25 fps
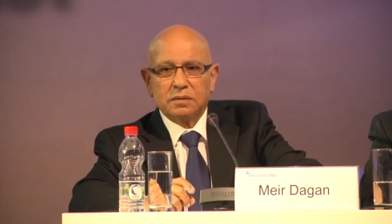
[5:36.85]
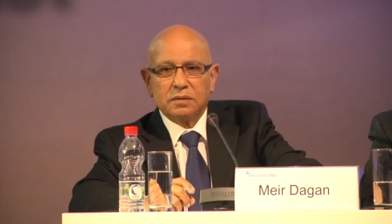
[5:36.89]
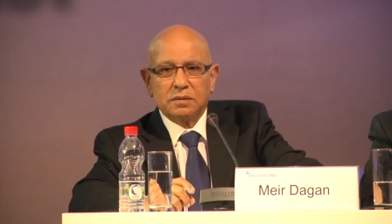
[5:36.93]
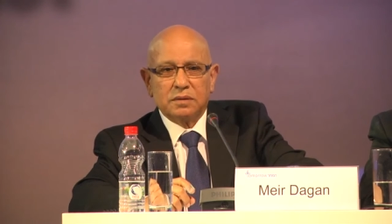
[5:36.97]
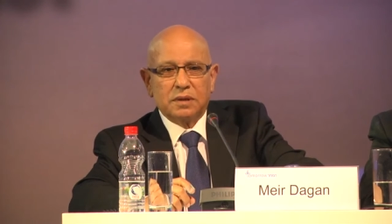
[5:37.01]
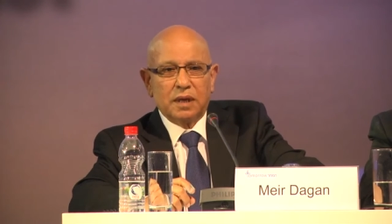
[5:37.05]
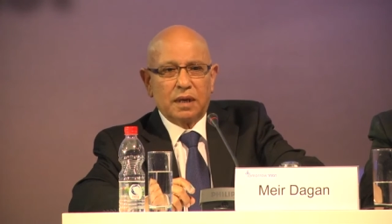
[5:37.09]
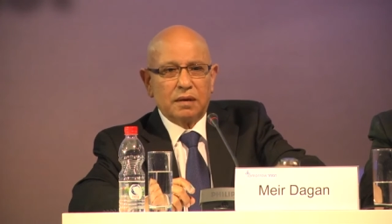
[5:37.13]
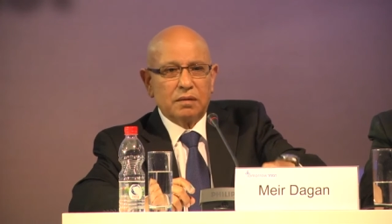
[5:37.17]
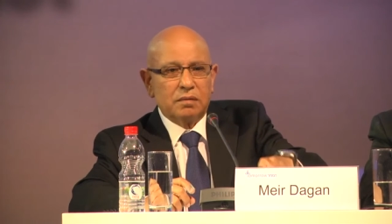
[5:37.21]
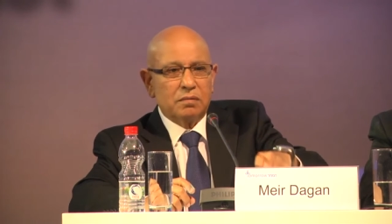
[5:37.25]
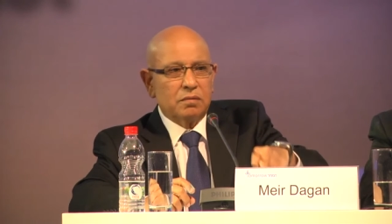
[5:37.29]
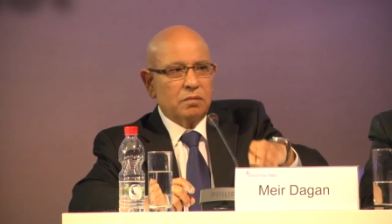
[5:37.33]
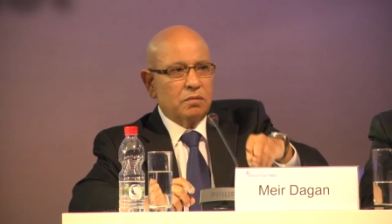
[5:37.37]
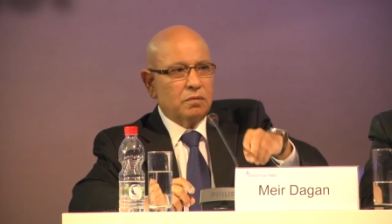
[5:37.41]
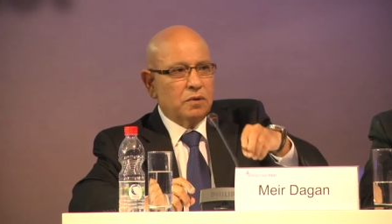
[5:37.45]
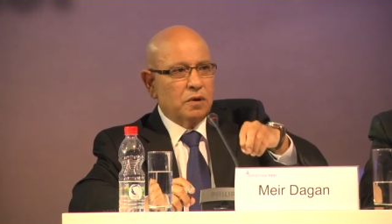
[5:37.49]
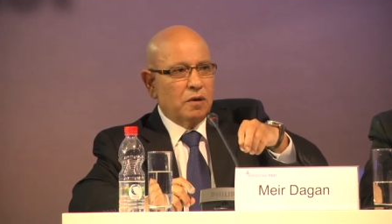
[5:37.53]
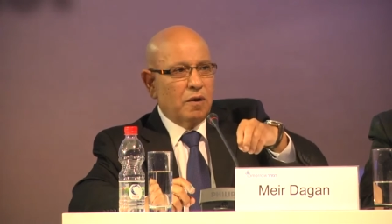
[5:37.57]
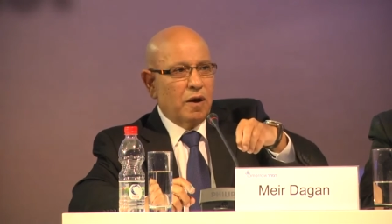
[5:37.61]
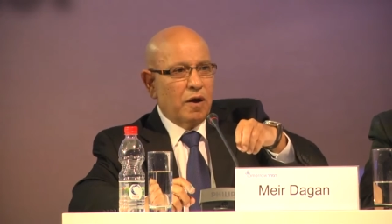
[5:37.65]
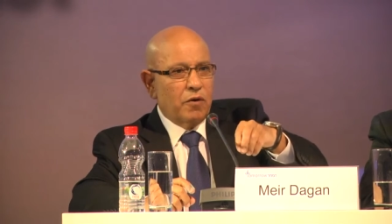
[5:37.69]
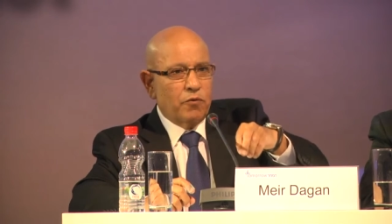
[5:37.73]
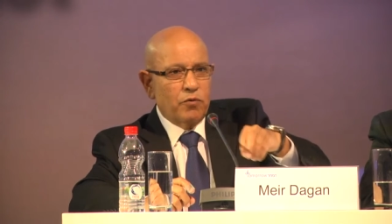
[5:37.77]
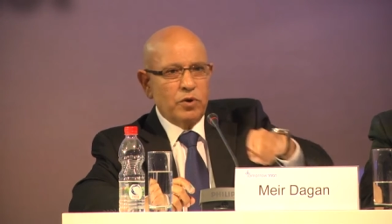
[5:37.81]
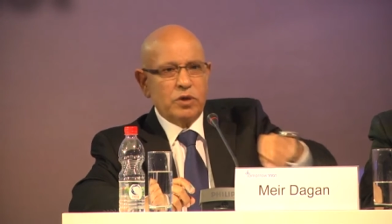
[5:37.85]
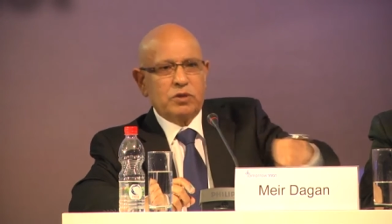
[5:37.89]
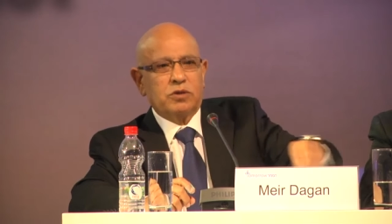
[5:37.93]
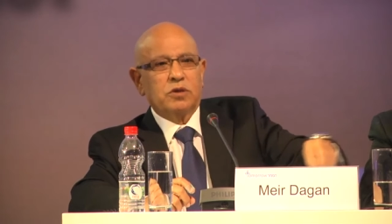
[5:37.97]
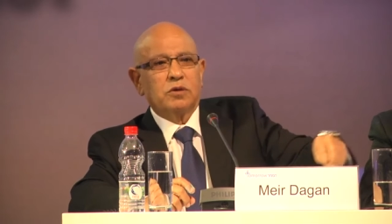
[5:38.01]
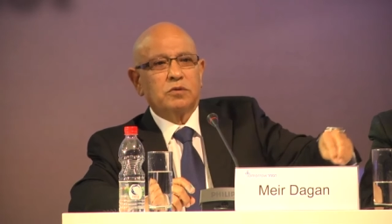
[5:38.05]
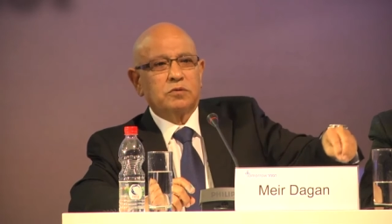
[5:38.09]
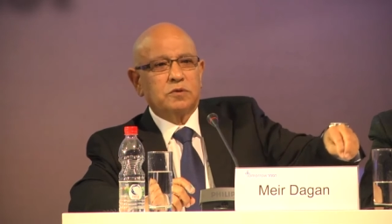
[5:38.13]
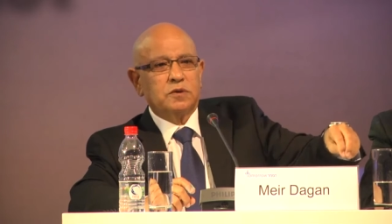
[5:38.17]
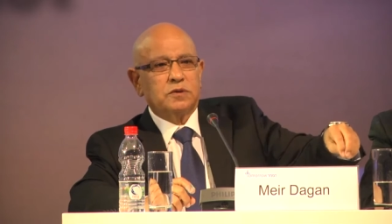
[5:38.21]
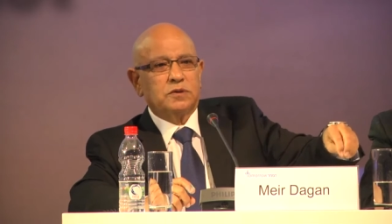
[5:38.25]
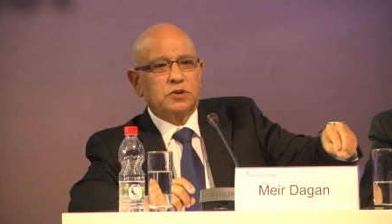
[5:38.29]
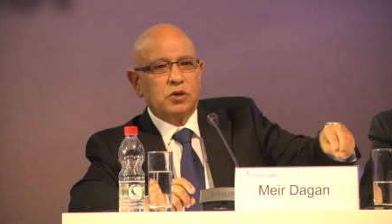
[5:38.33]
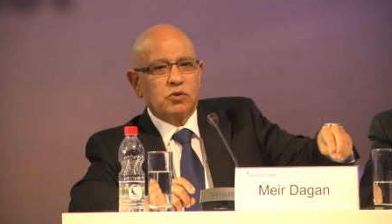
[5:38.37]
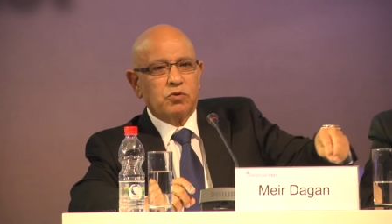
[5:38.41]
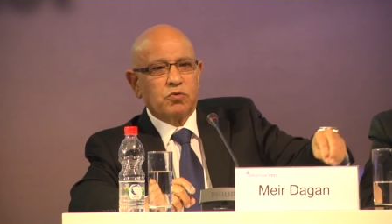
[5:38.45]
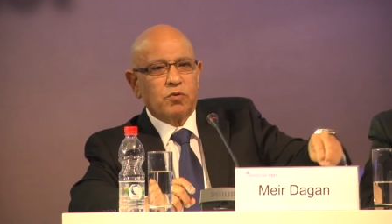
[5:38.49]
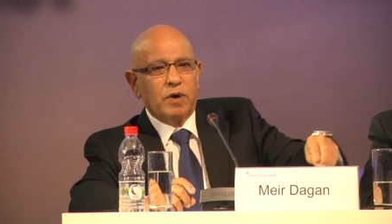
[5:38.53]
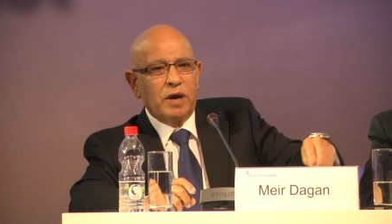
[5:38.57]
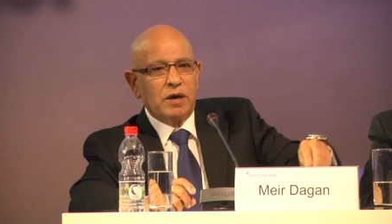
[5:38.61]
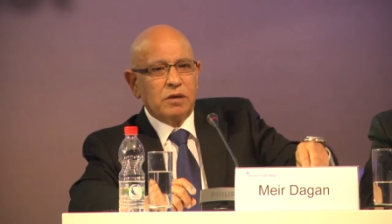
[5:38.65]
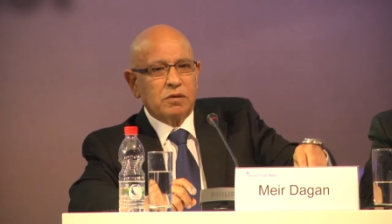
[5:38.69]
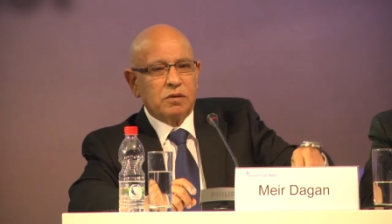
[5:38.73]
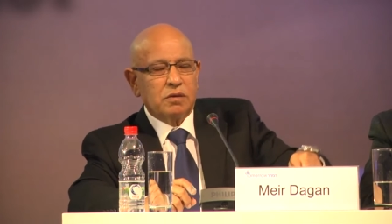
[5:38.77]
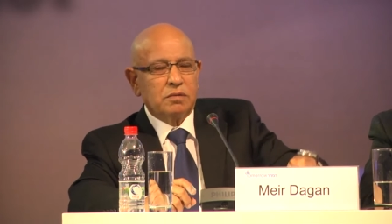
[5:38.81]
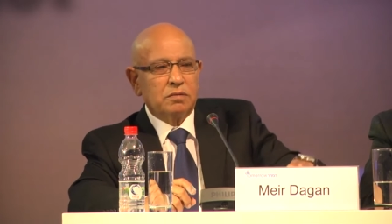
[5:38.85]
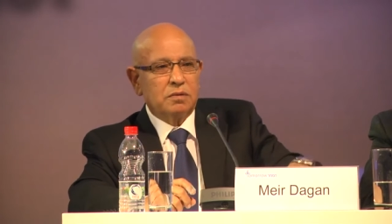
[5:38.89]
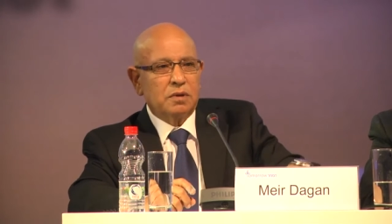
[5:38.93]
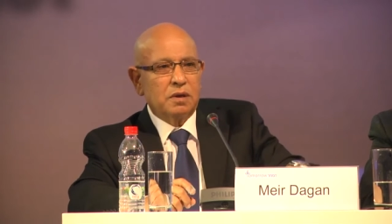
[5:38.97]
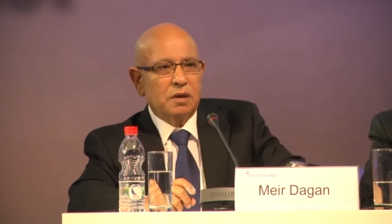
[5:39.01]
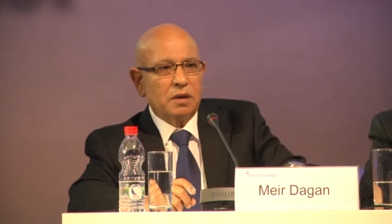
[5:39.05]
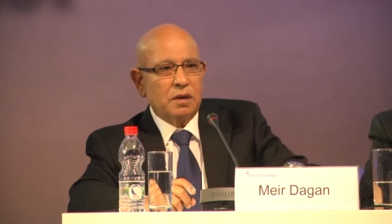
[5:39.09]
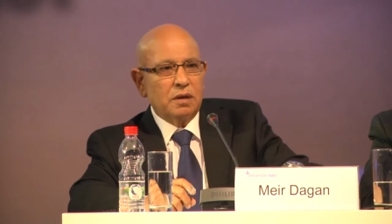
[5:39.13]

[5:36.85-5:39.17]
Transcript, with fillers: Then we are reaching to a situation